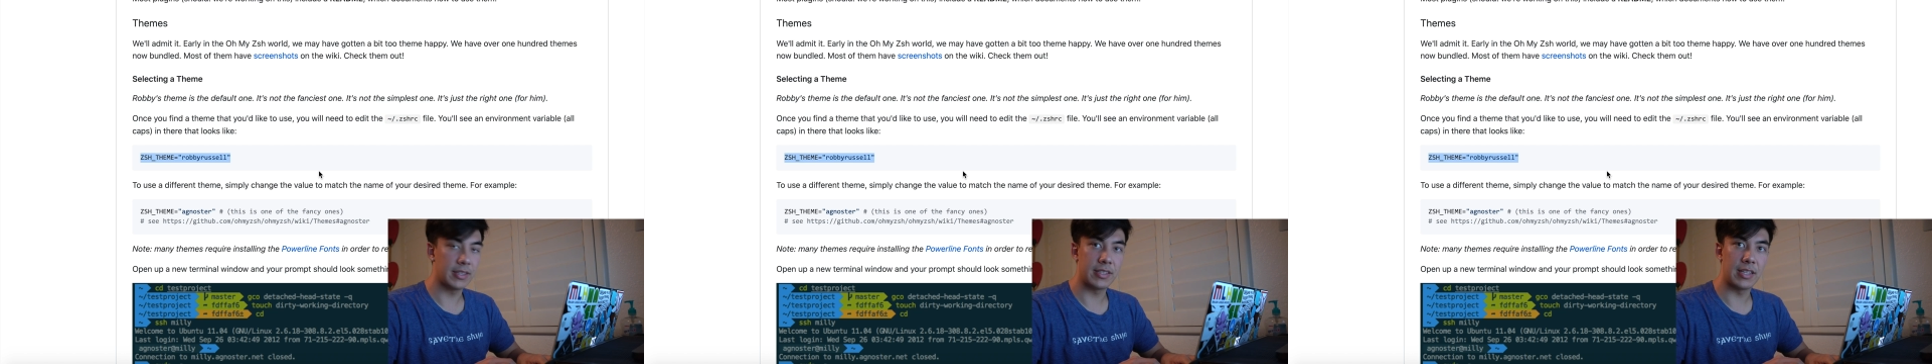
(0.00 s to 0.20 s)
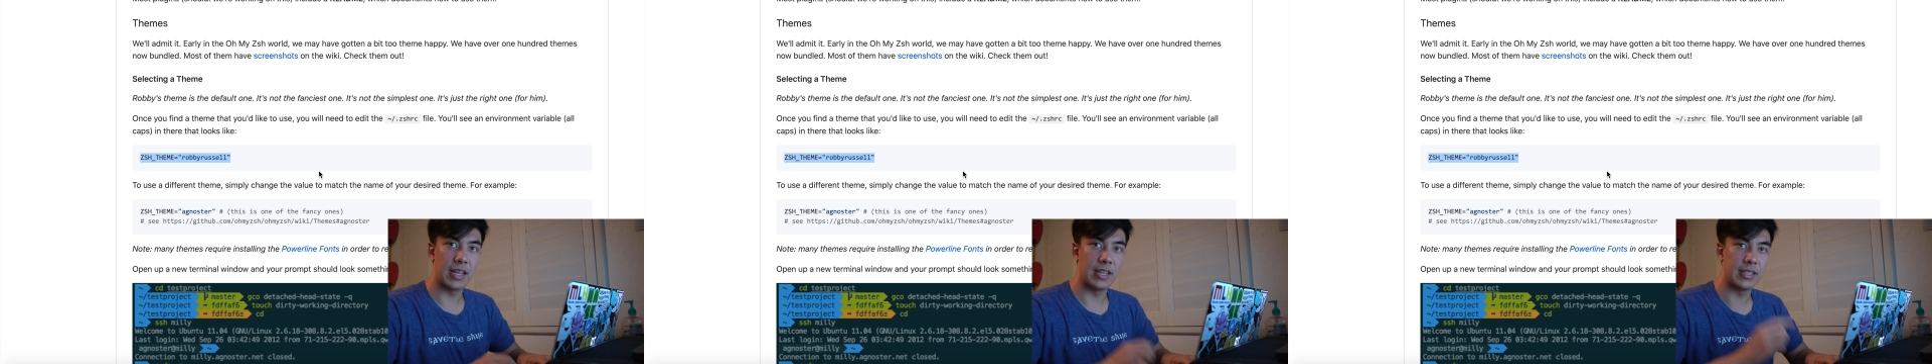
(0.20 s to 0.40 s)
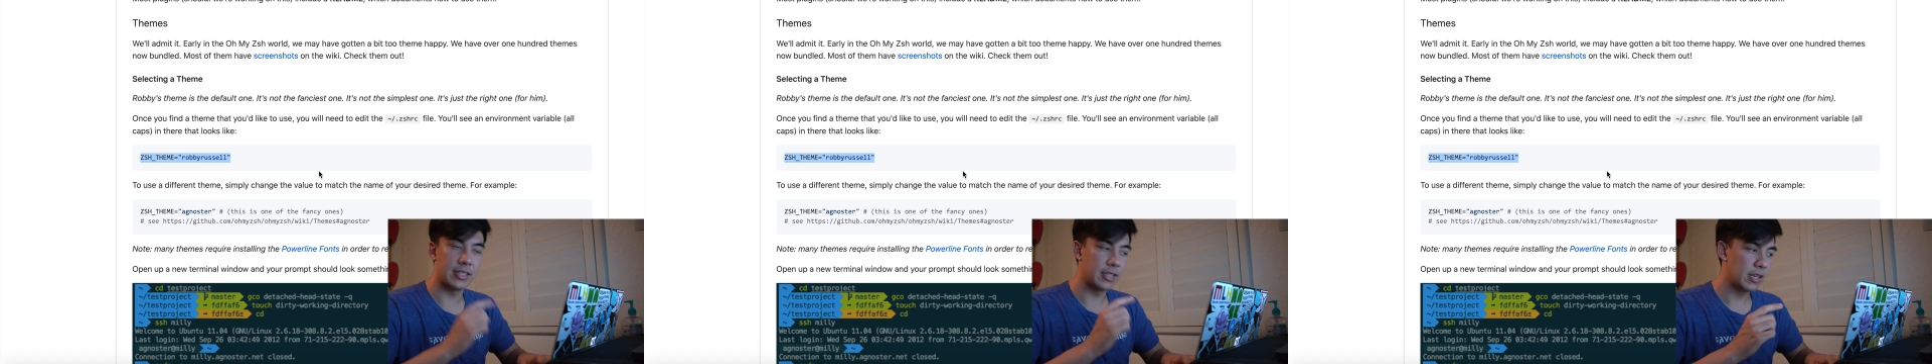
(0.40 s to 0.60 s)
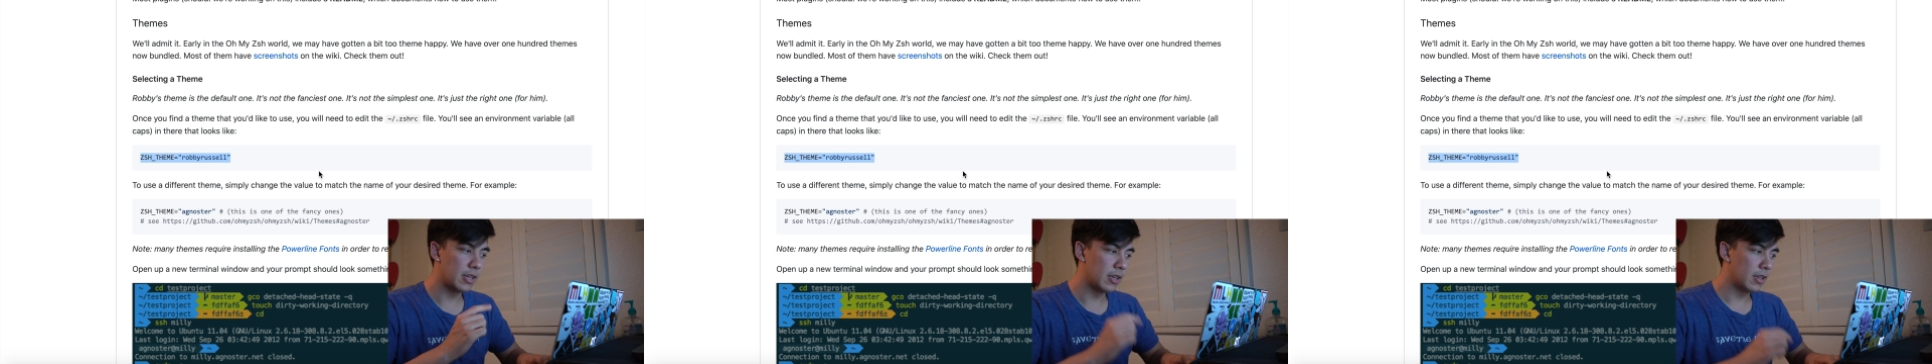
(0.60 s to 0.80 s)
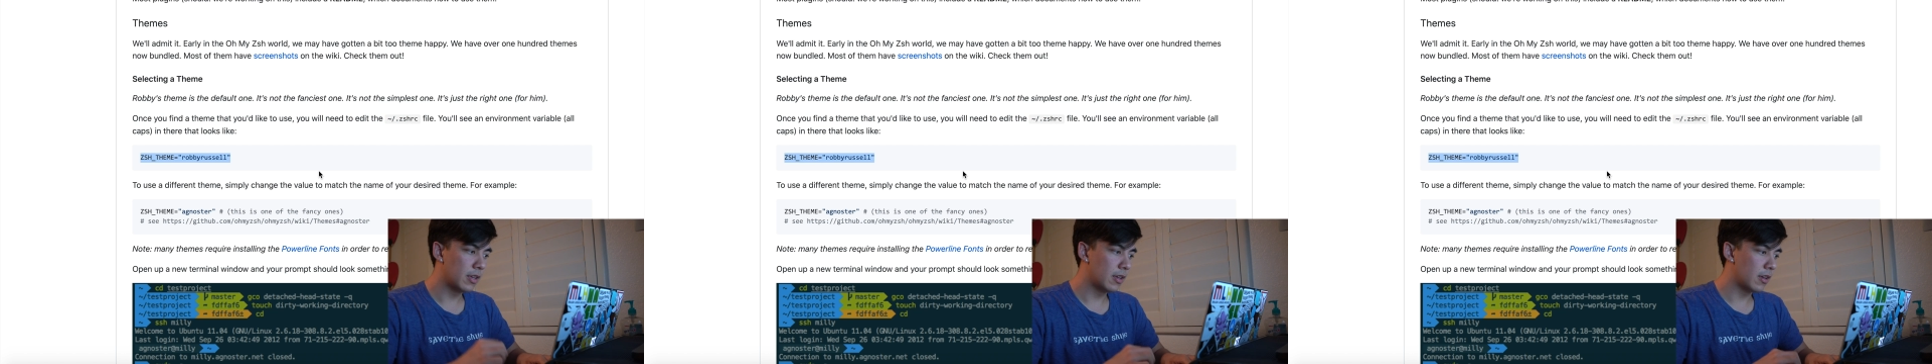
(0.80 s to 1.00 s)
says
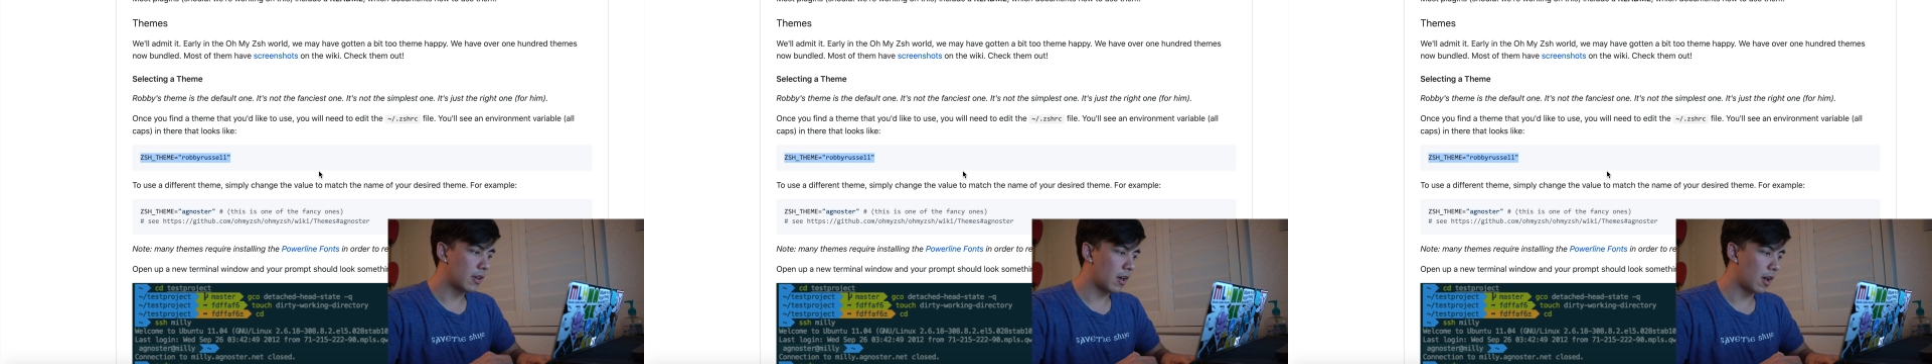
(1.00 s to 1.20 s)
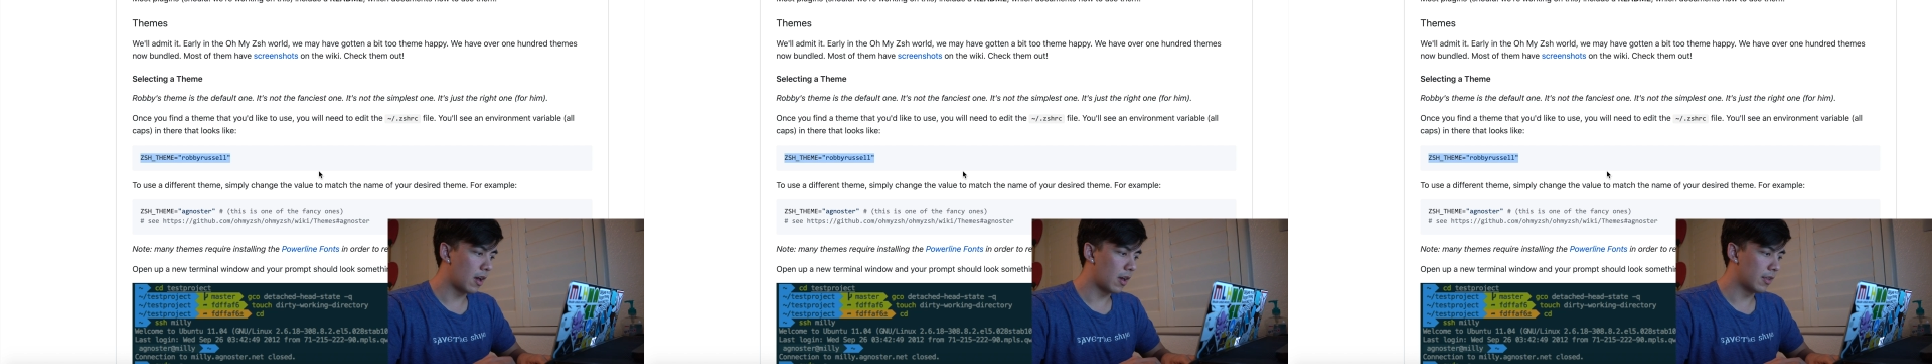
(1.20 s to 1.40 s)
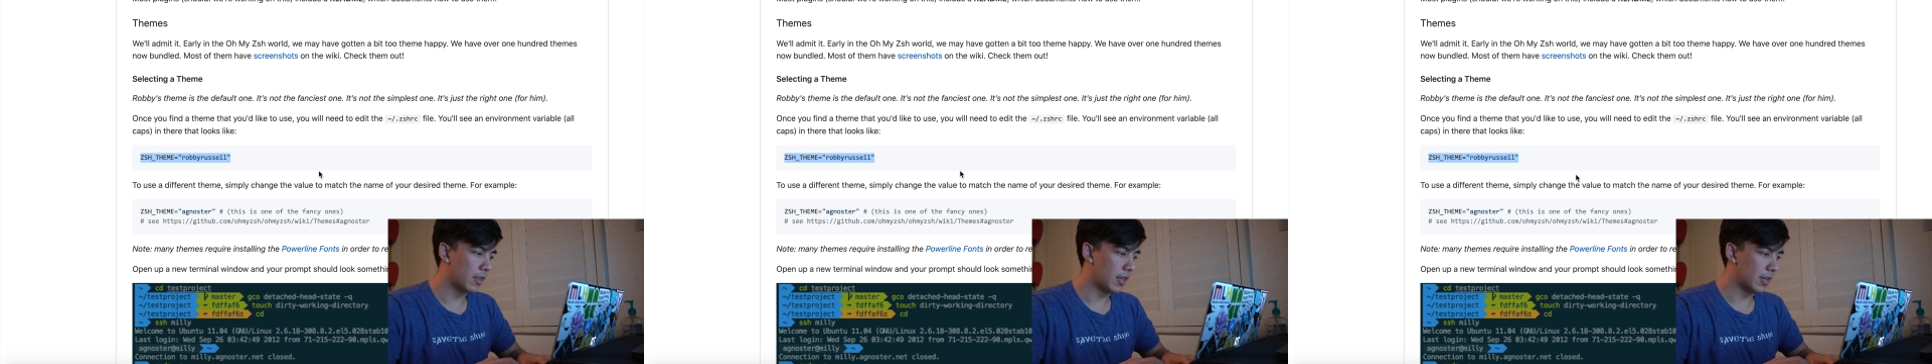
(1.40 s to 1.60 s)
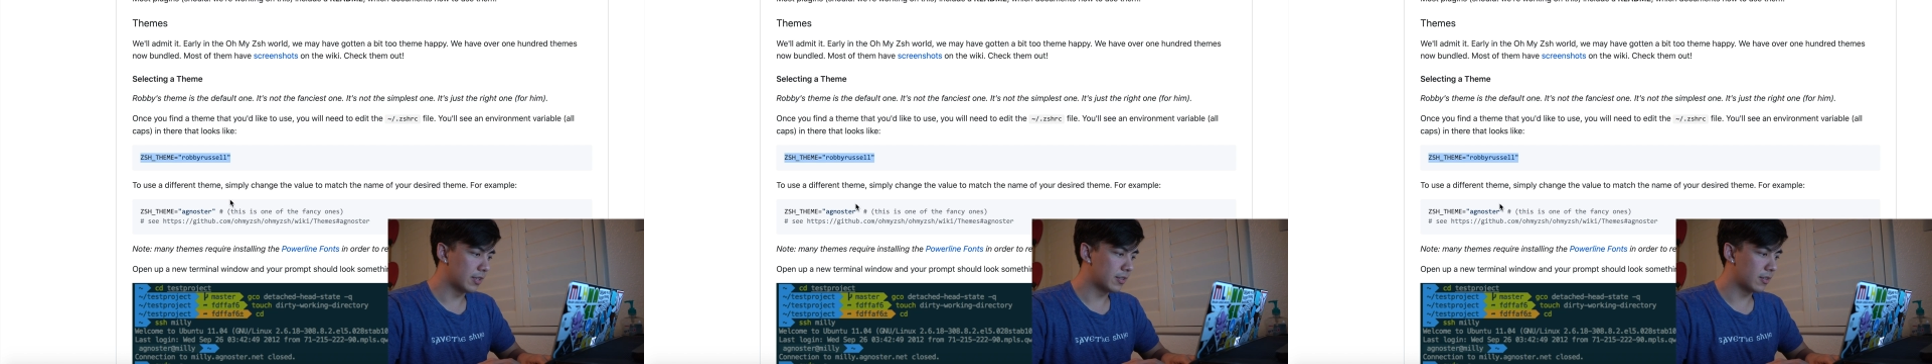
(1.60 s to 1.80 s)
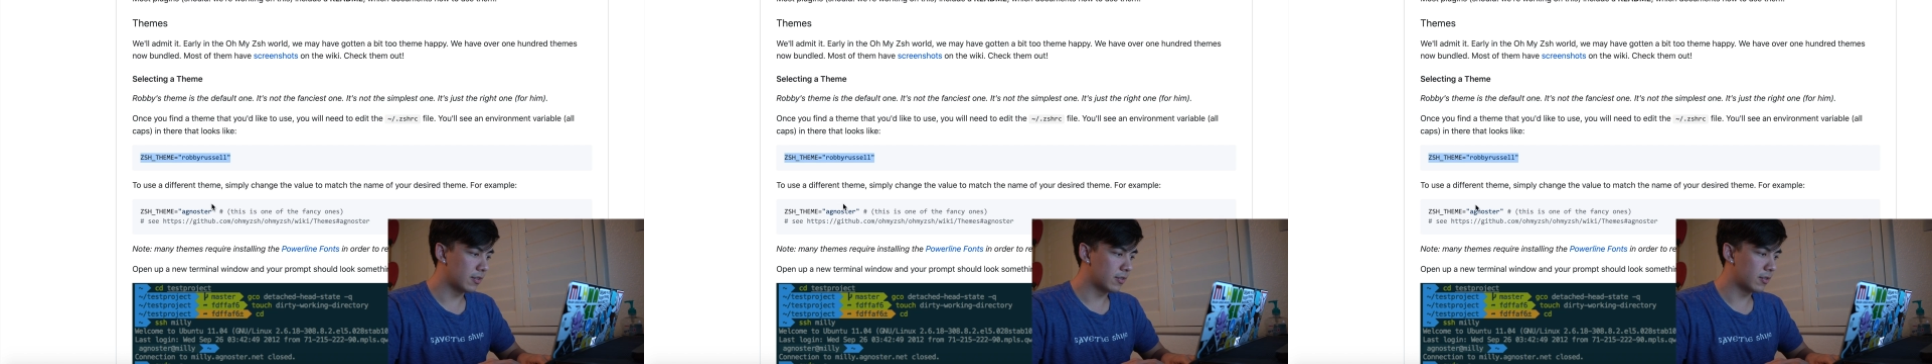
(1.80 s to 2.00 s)
uh,
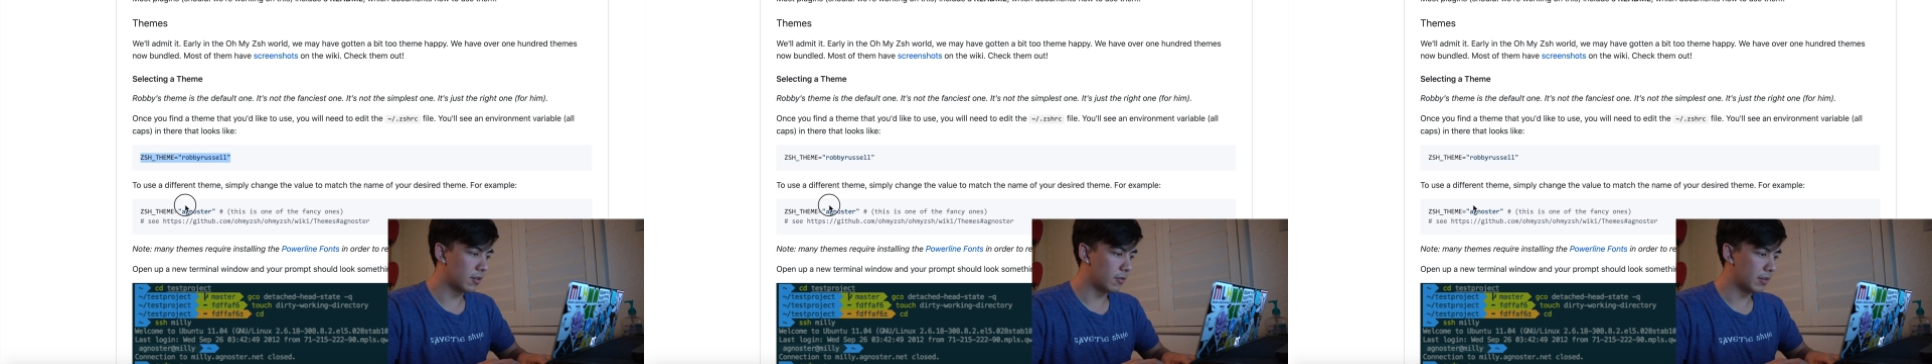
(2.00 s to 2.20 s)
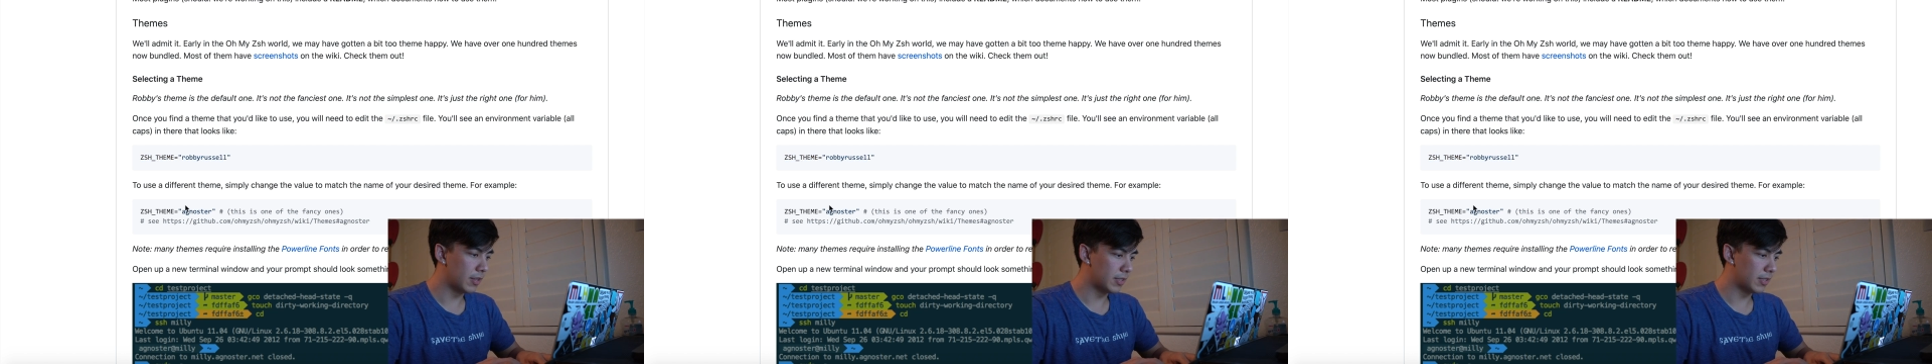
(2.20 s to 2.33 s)
this. So in